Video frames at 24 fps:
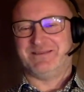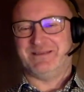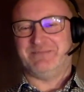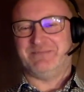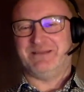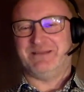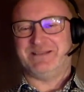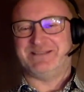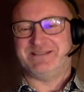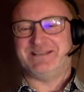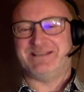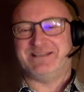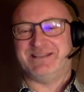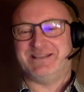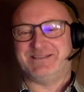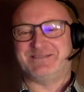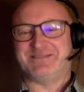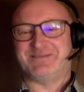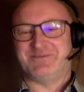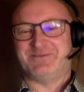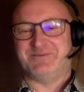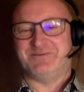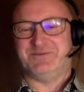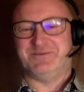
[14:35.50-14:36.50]
that makes
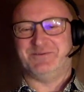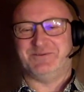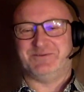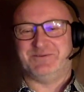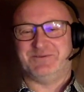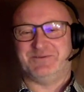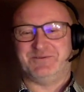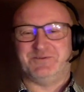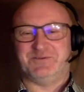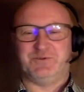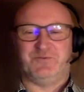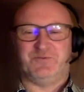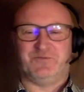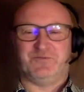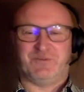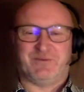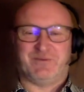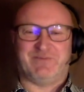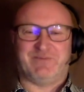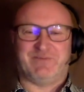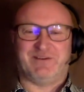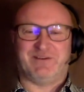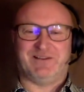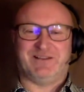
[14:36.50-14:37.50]
sense to shoot
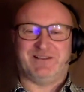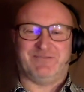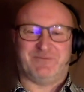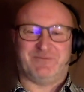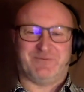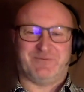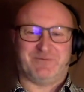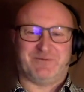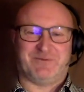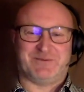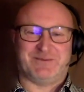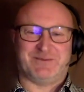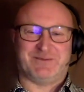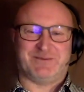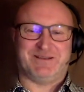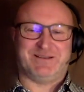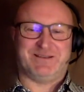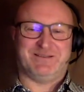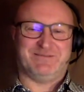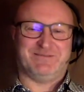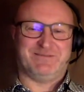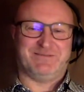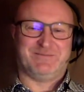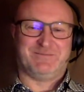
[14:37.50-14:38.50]
from a wildlife
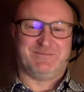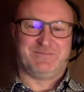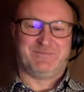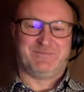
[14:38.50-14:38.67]
perspective.